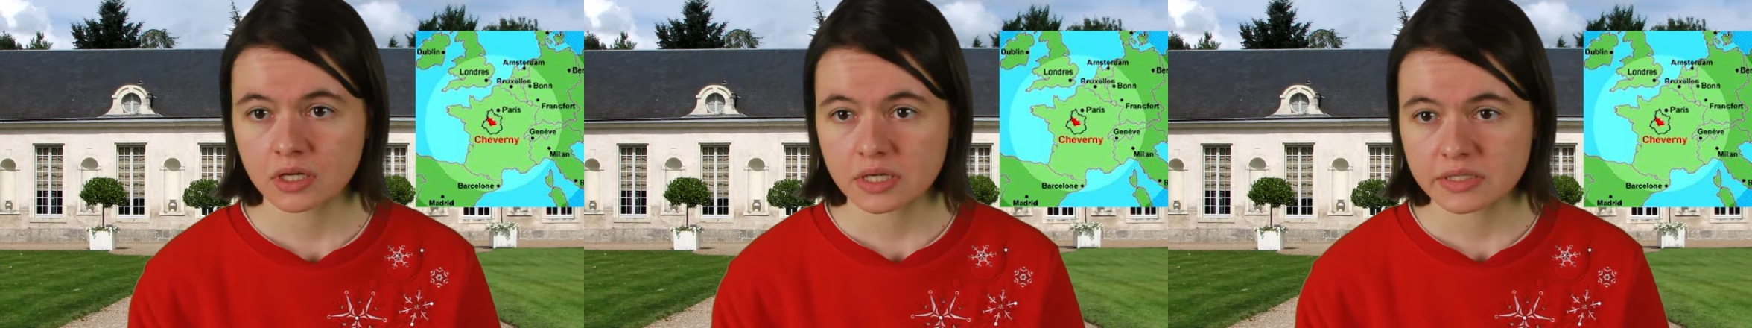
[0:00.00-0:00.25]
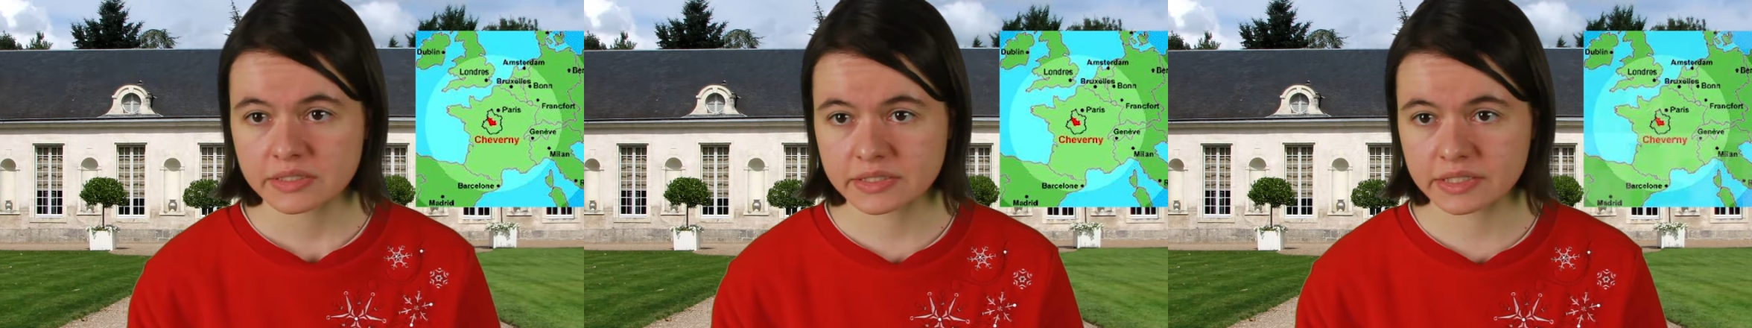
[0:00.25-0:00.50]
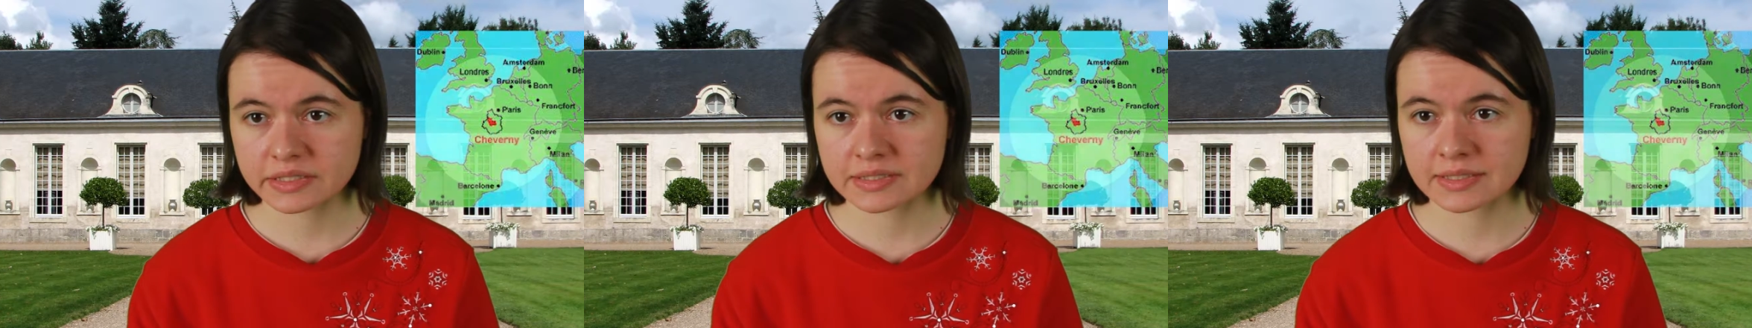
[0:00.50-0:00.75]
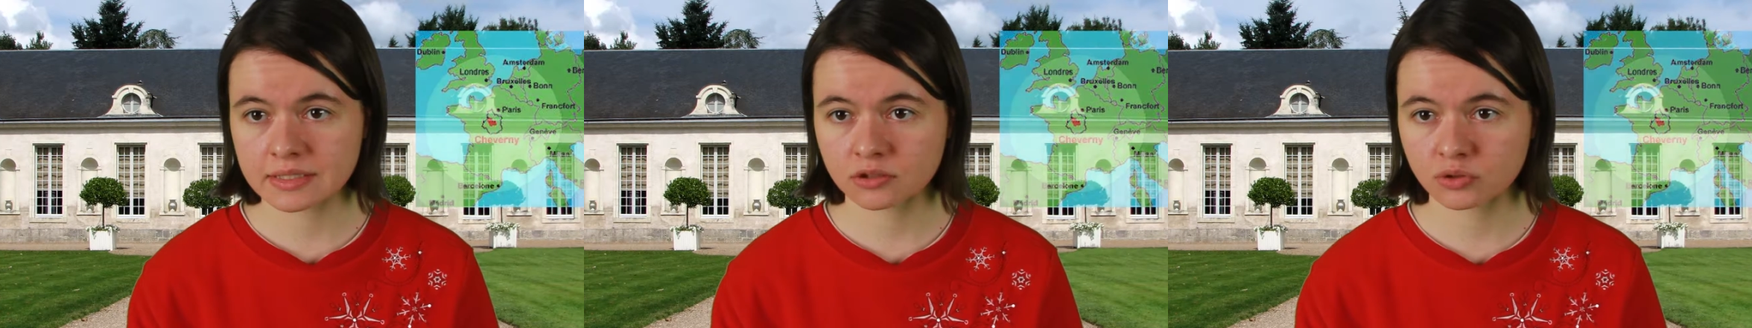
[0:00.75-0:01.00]

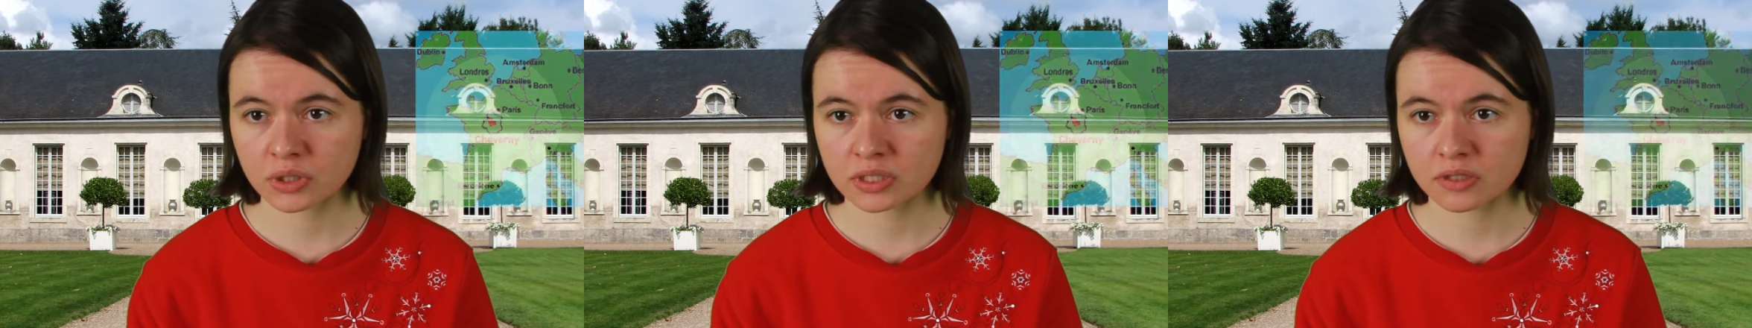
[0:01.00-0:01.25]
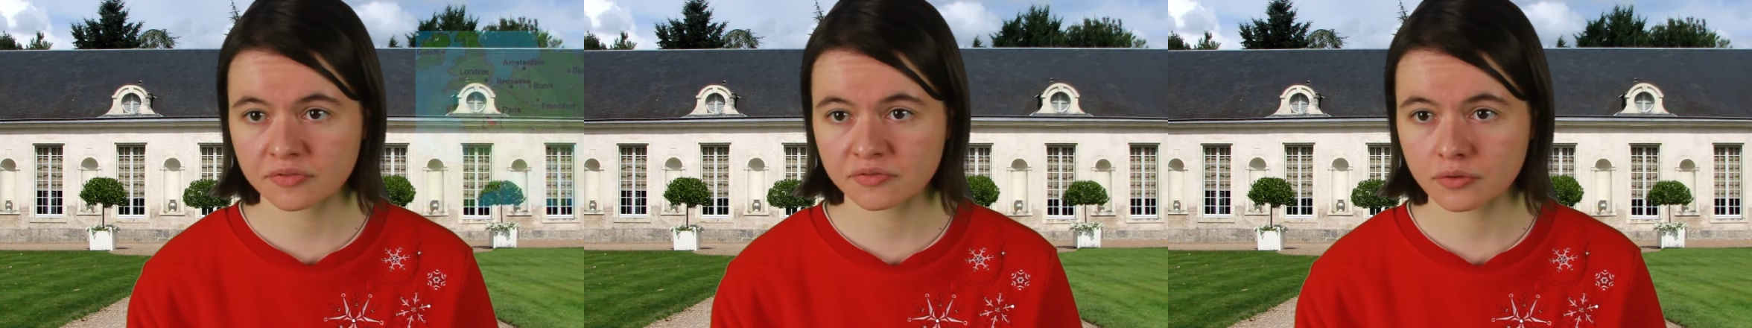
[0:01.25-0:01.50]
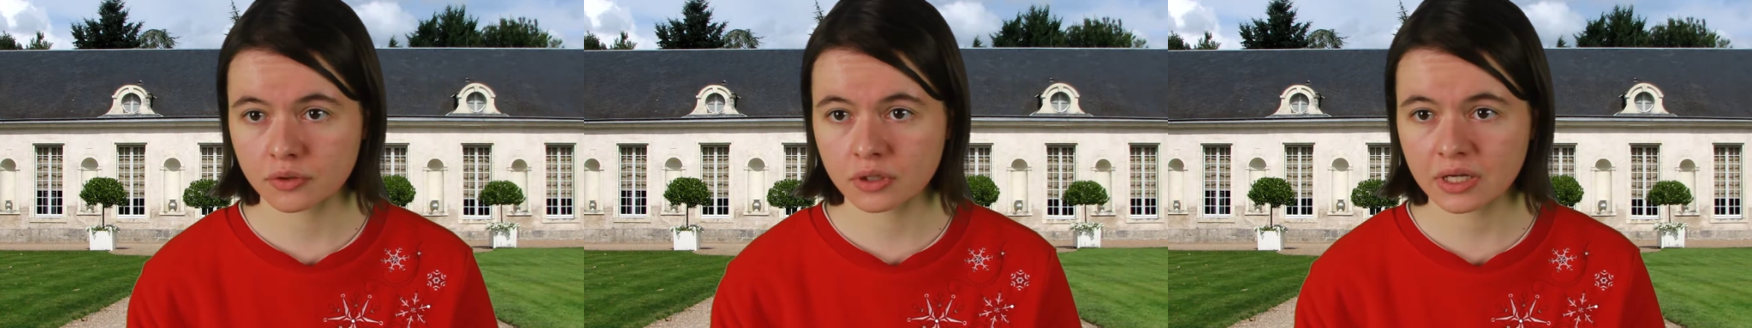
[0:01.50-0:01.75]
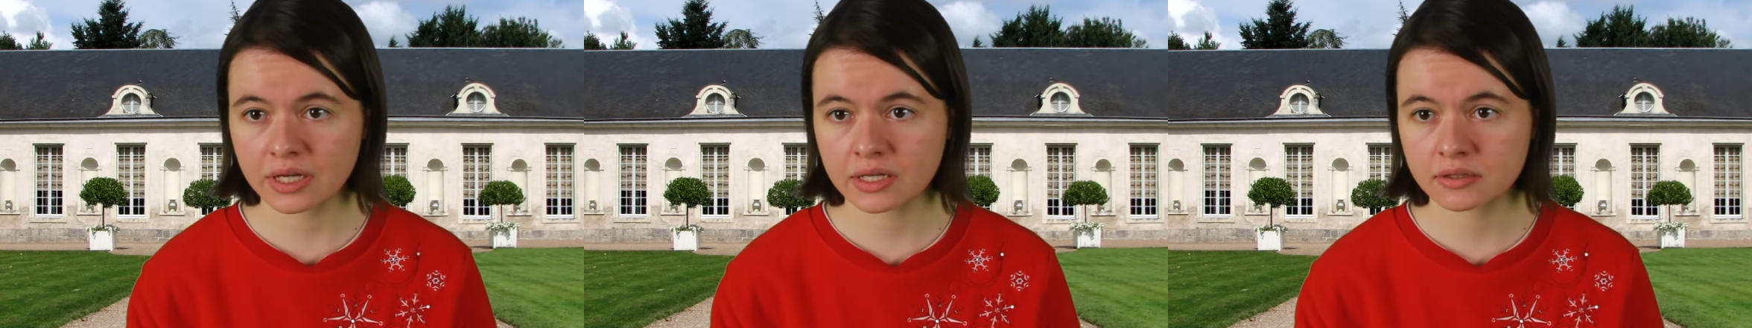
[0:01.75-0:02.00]

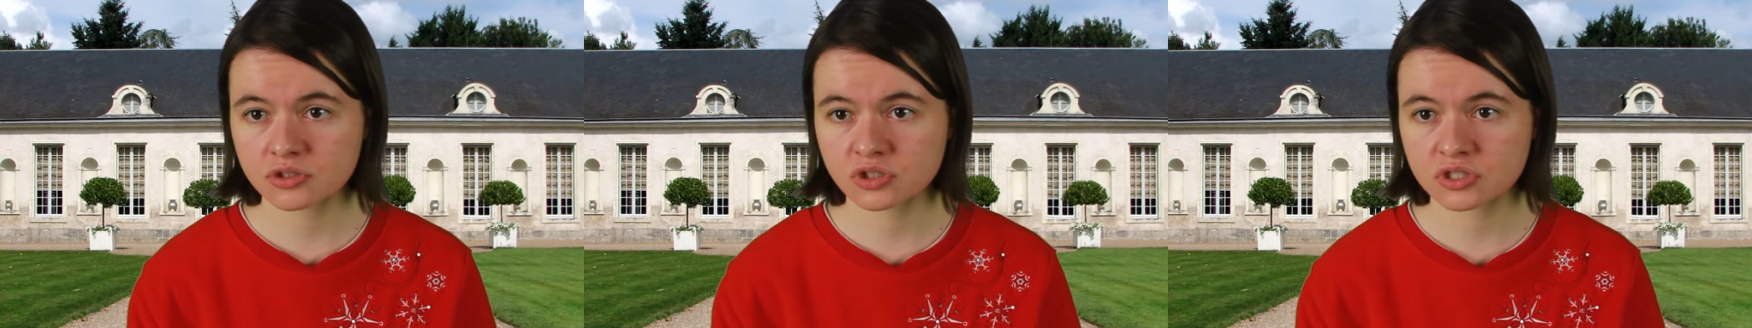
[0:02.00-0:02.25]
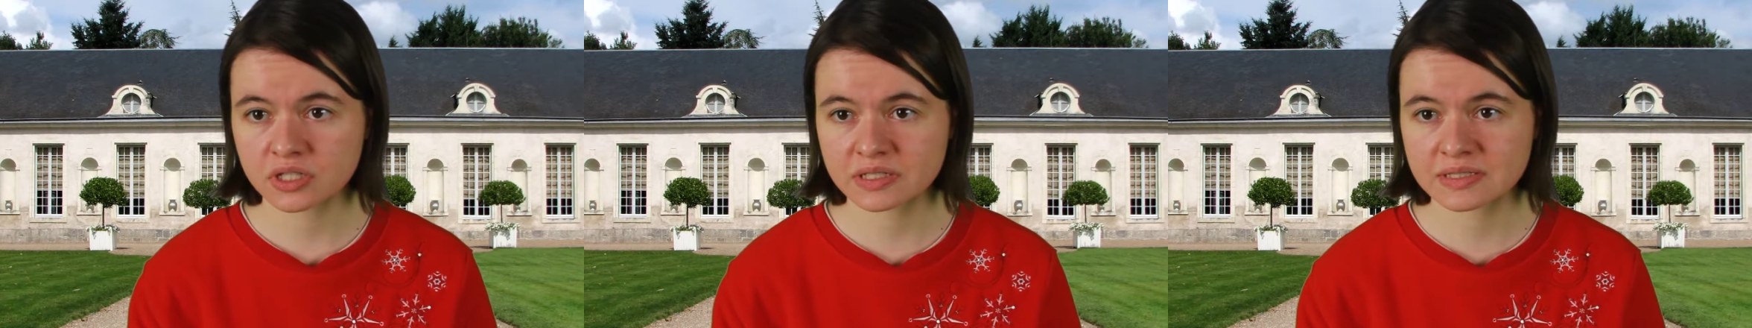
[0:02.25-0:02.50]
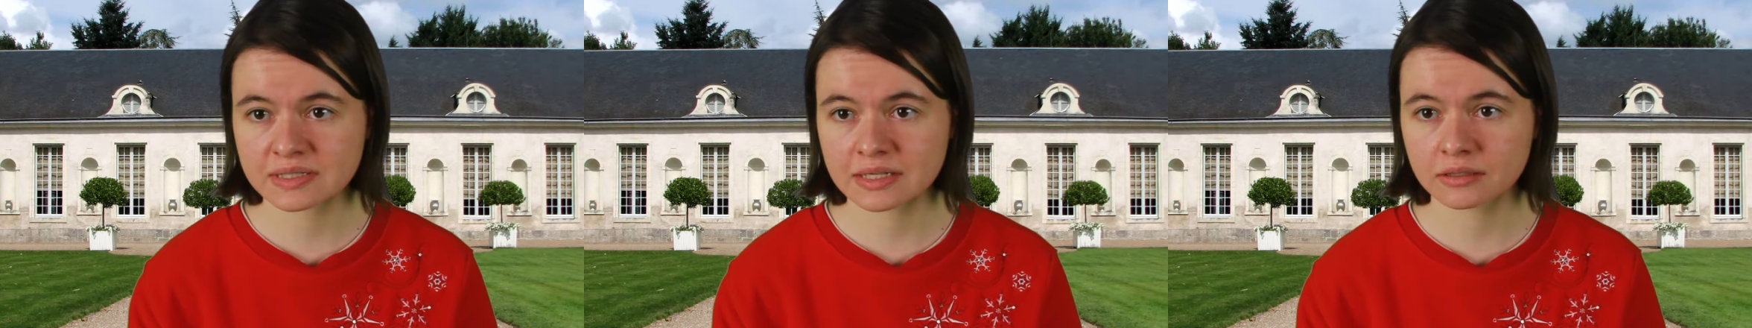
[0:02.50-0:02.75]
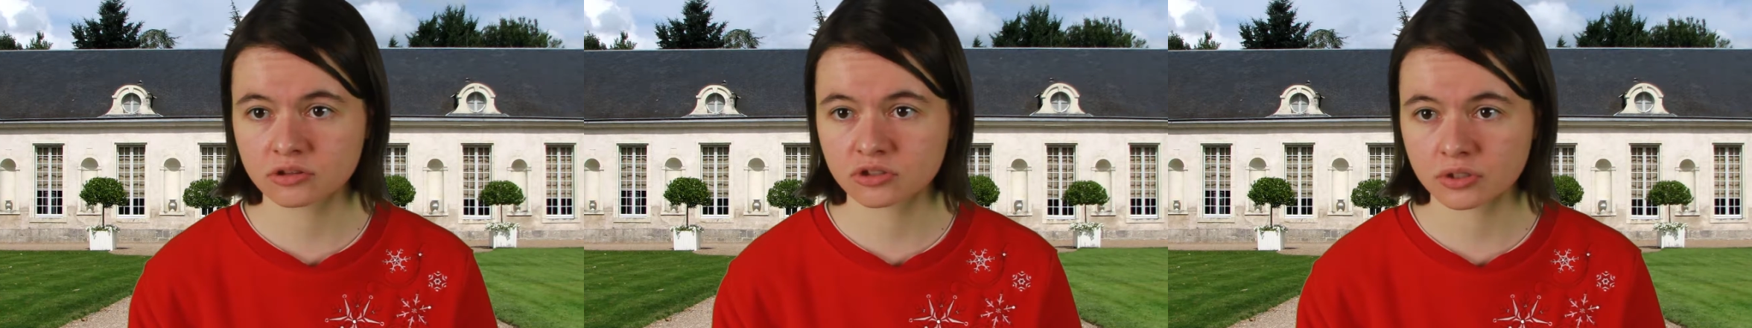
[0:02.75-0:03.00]
1624 and
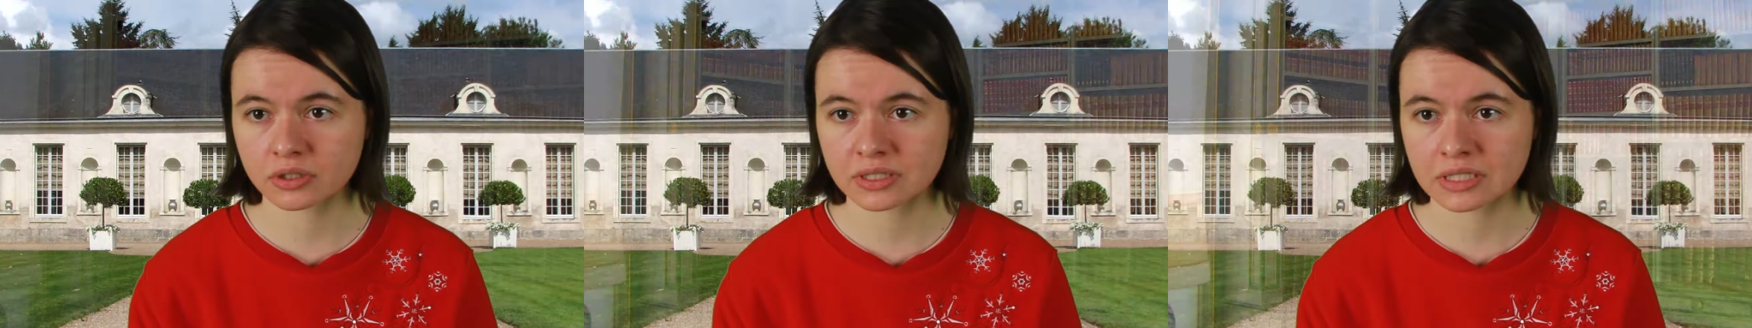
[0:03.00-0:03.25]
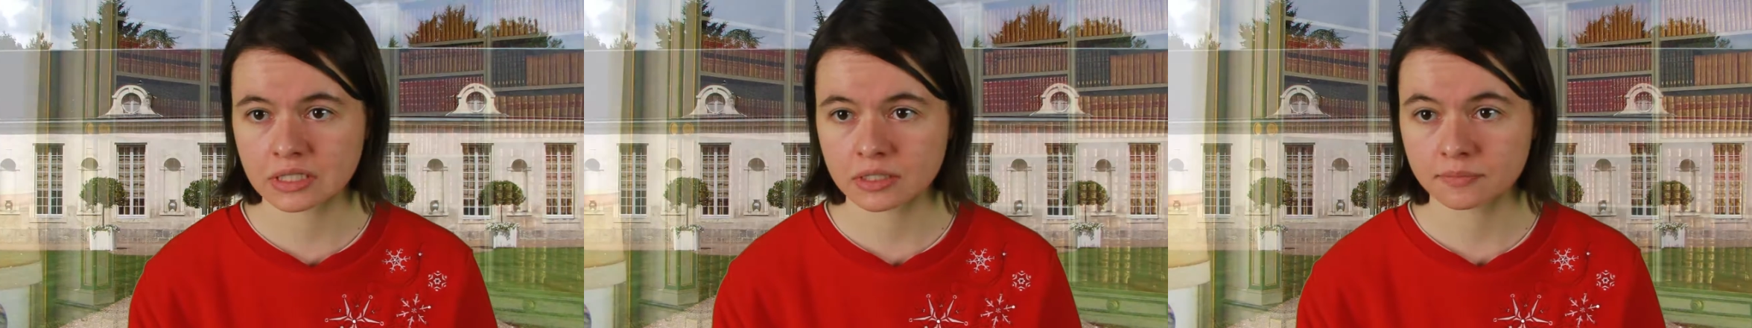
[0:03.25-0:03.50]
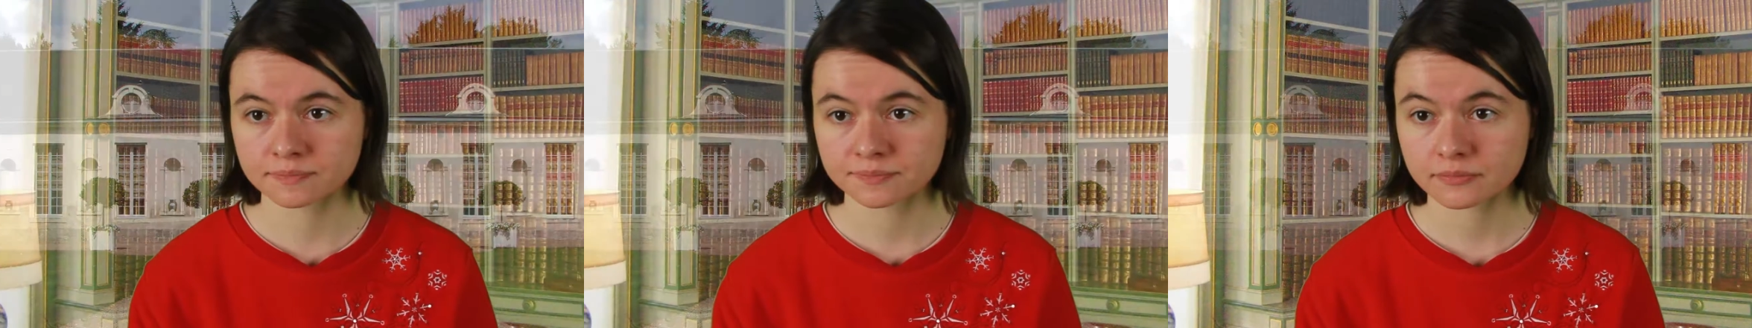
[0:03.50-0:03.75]
1630.